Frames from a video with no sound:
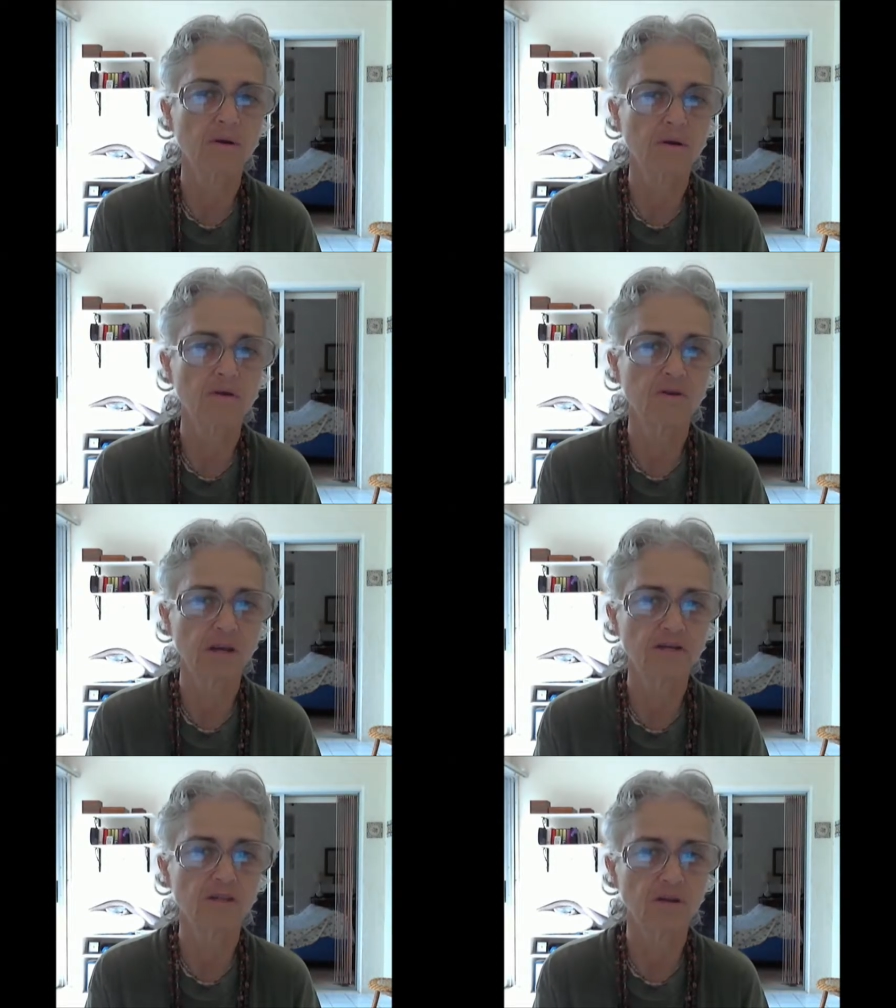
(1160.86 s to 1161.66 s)
to
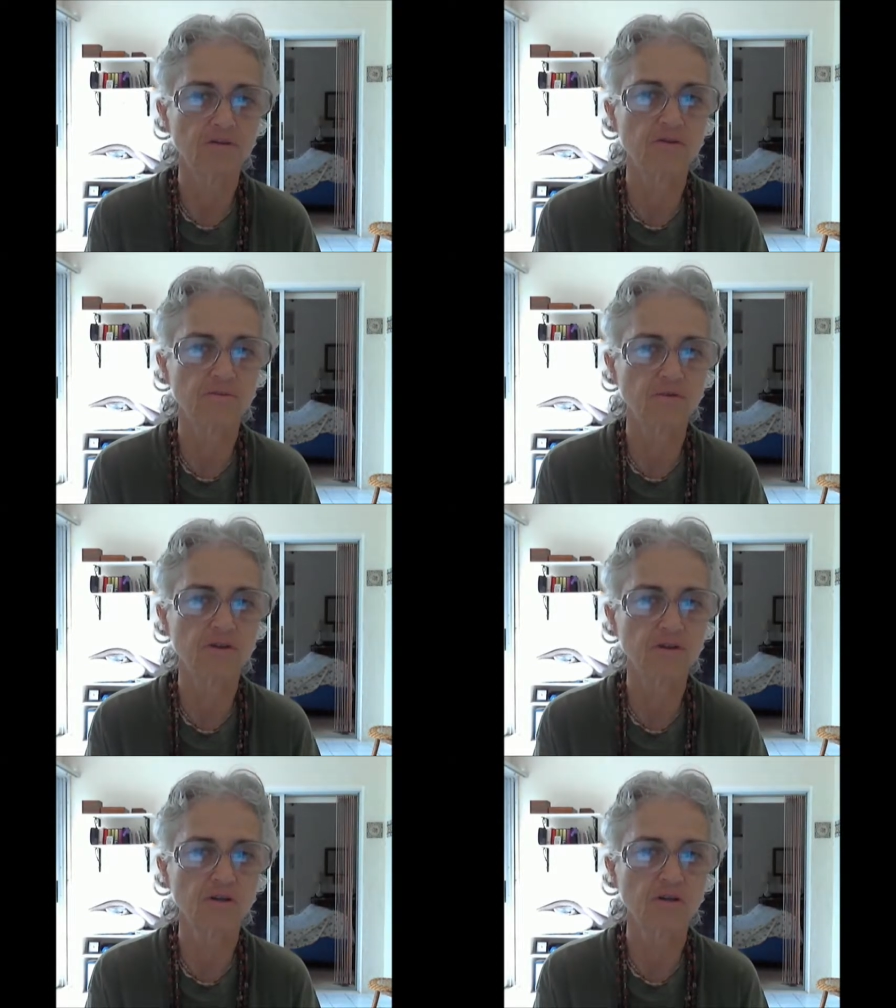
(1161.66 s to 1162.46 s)
take shelter of
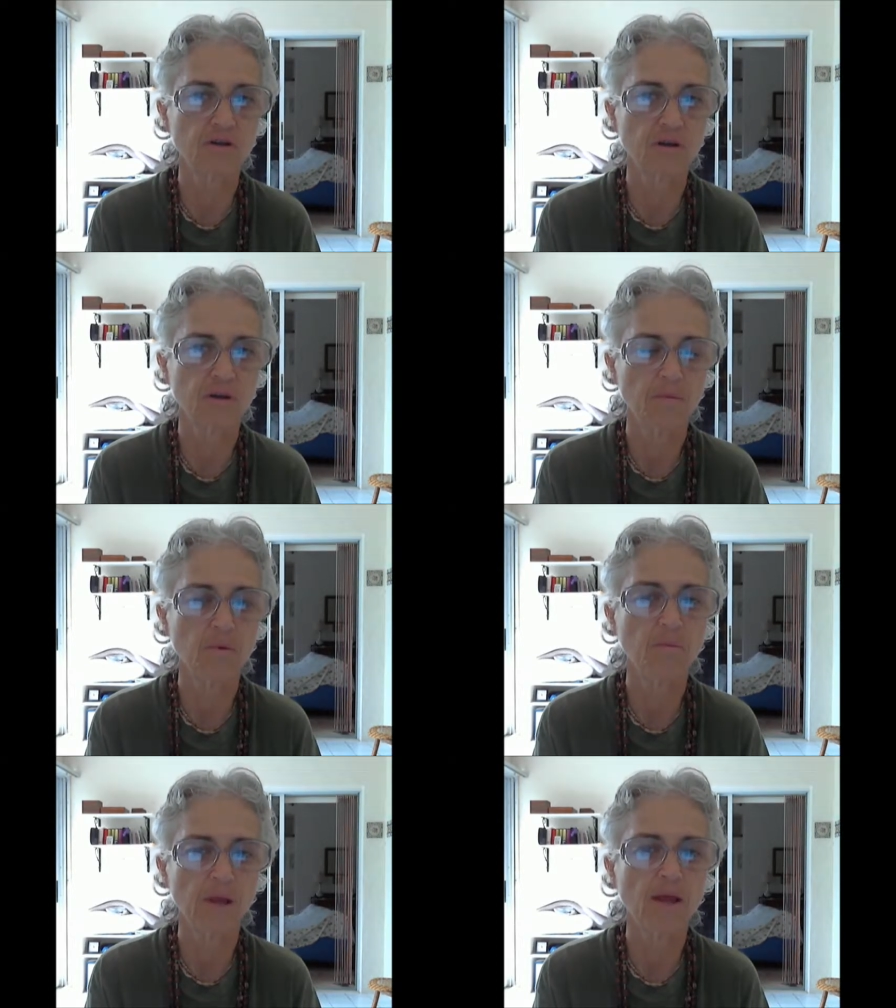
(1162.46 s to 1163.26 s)
Krishna,
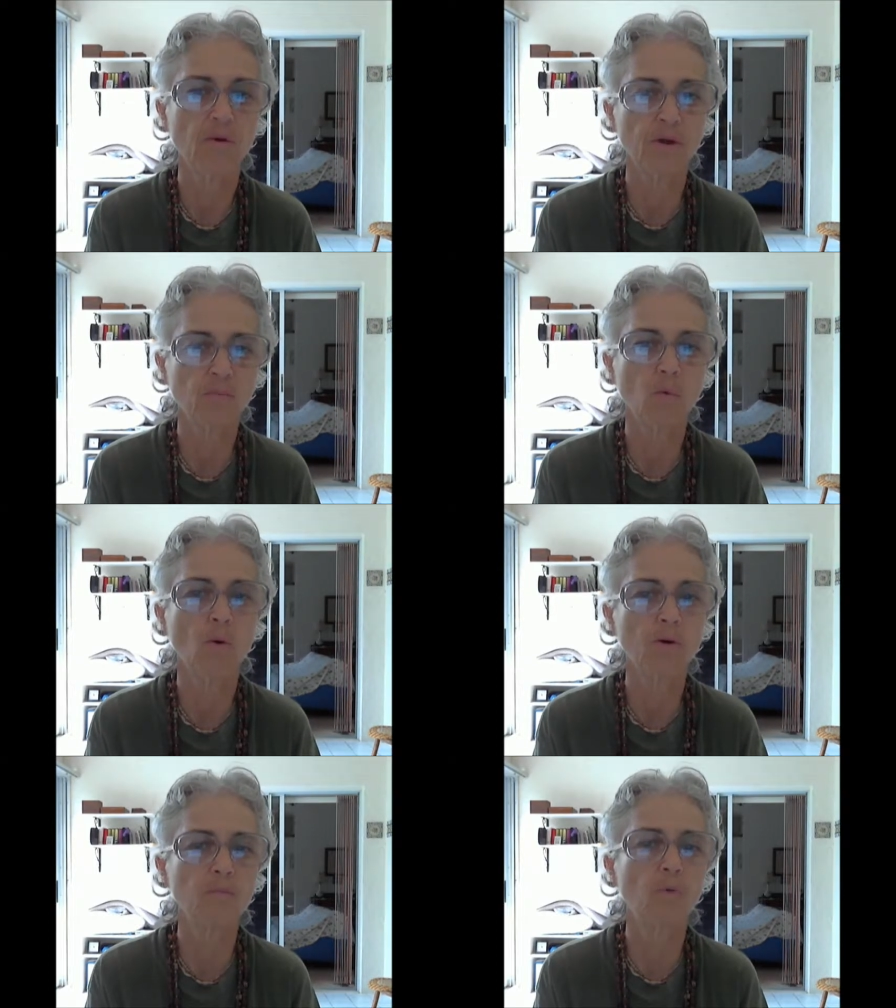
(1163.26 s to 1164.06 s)
preparing
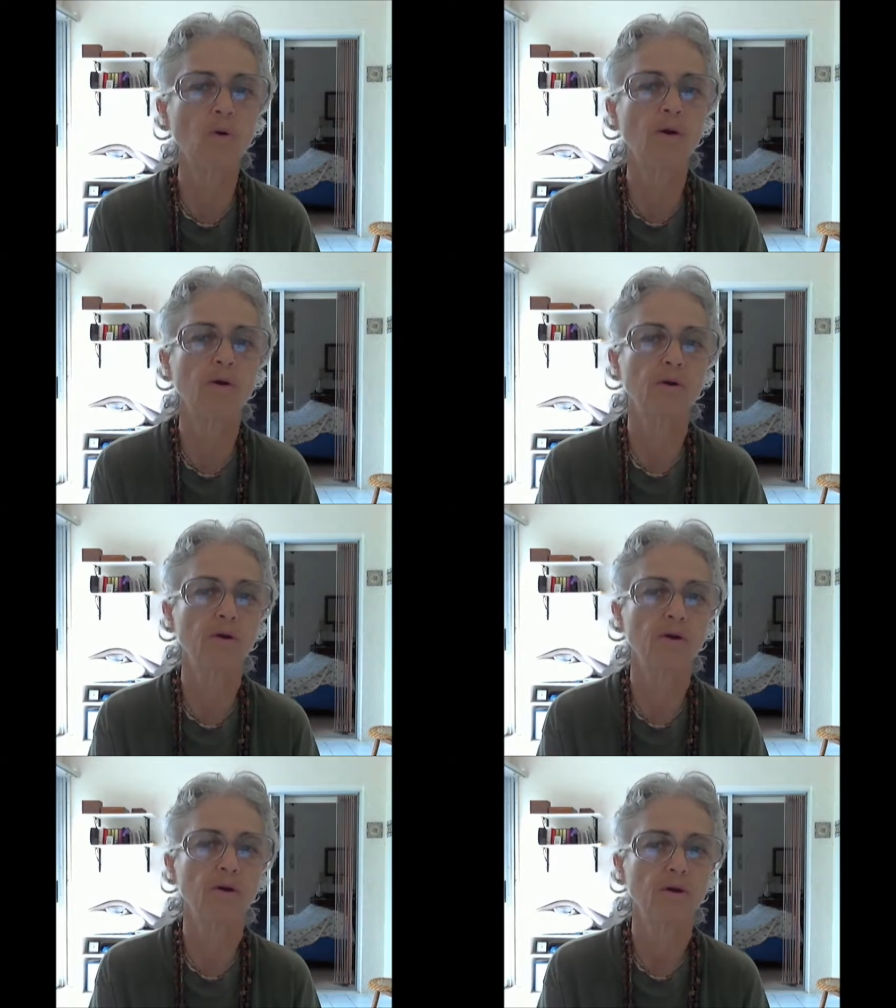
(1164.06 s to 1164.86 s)
more and more
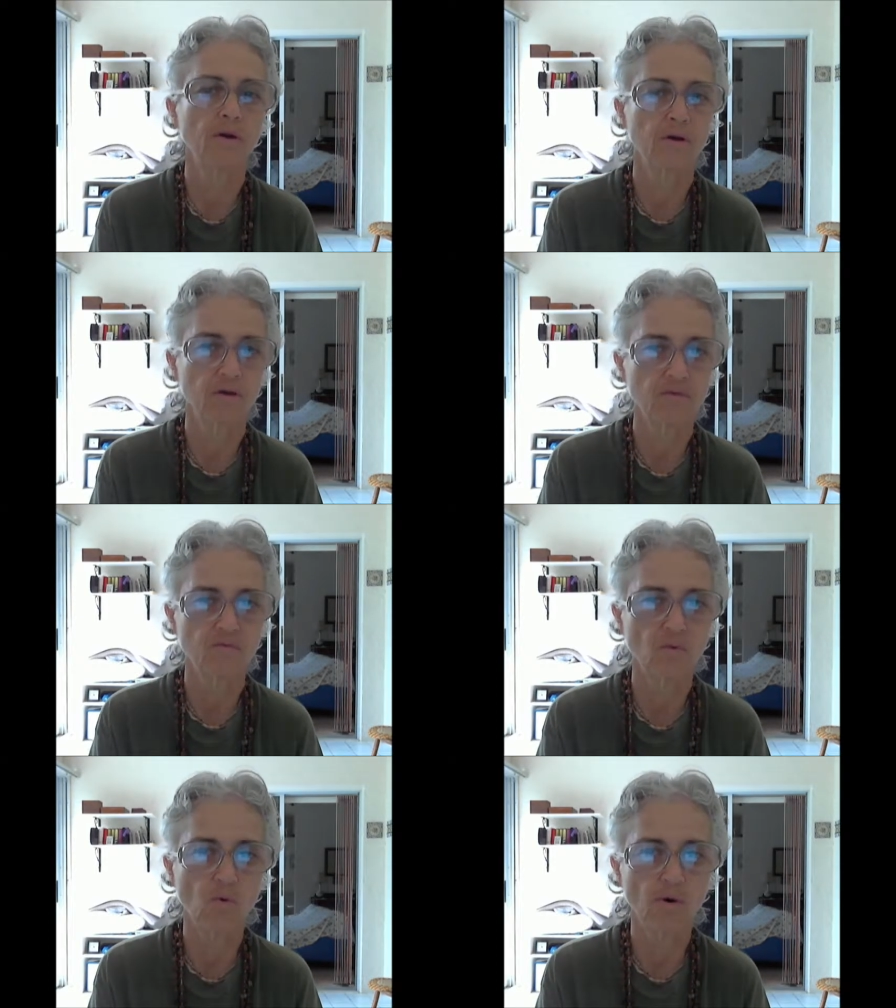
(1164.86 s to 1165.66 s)

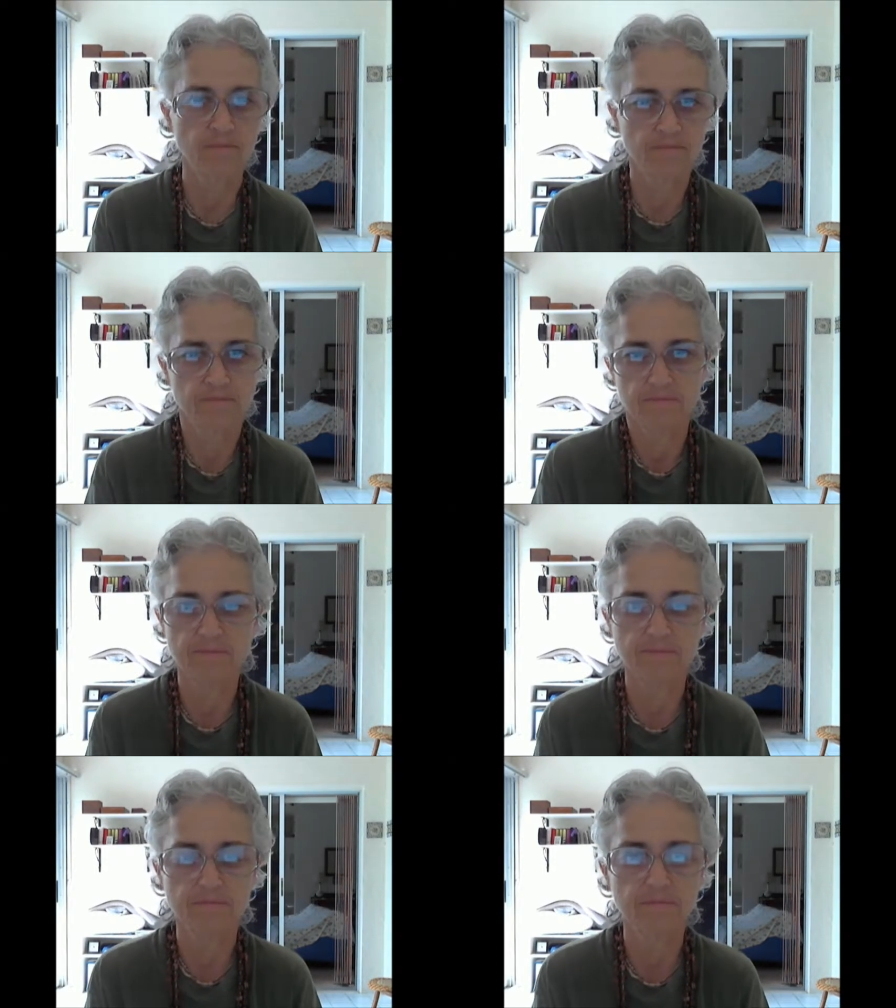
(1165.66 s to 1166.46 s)
for
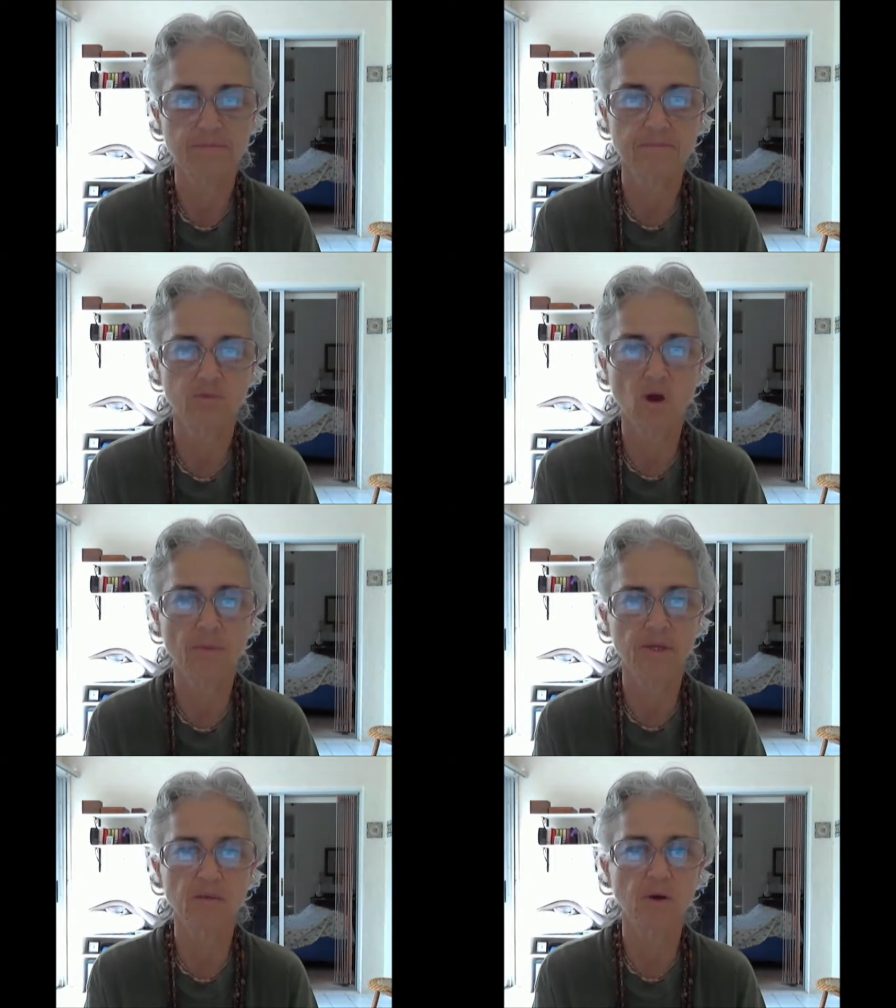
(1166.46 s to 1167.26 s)

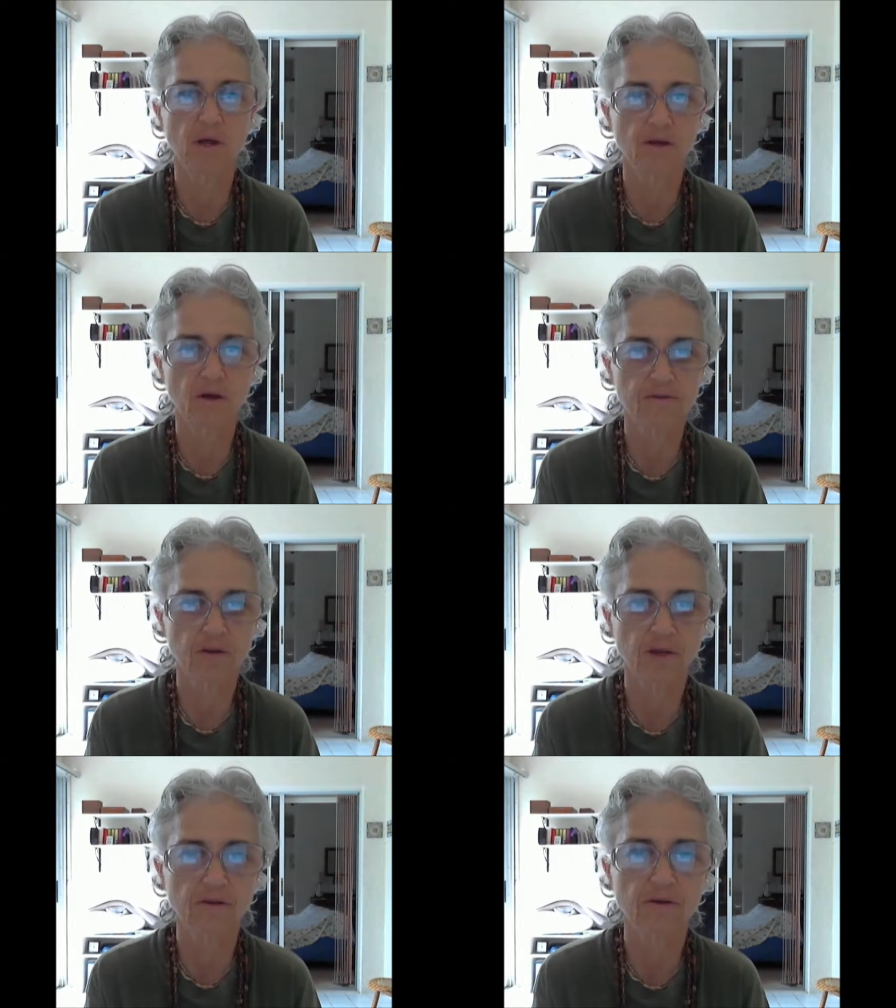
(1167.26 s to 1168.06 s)
dropping the body
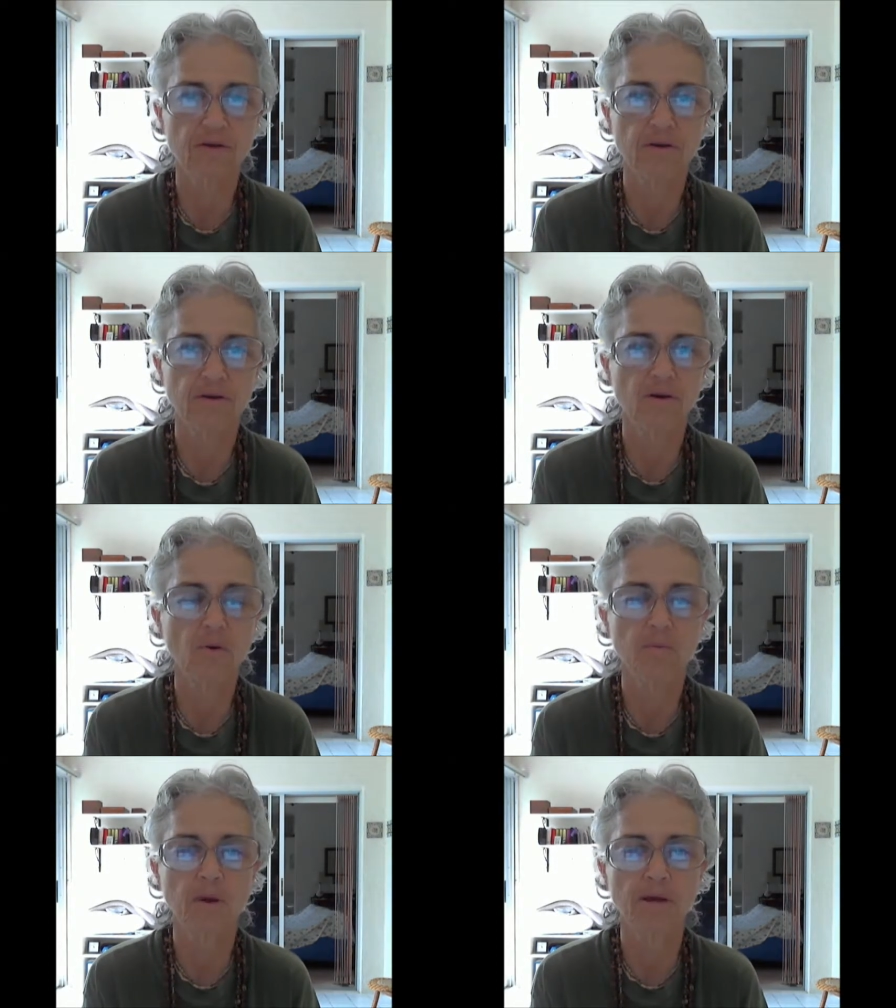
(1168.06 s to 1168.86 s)
altogether,
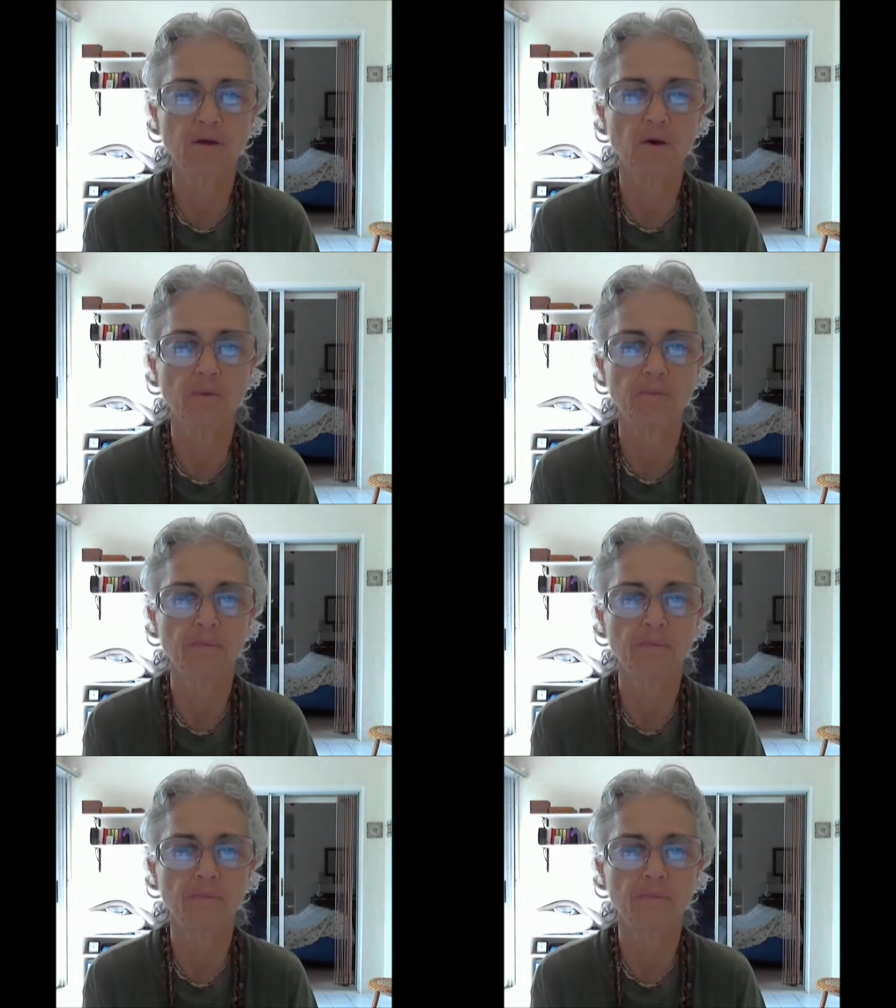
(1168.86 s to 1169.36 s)
going back home.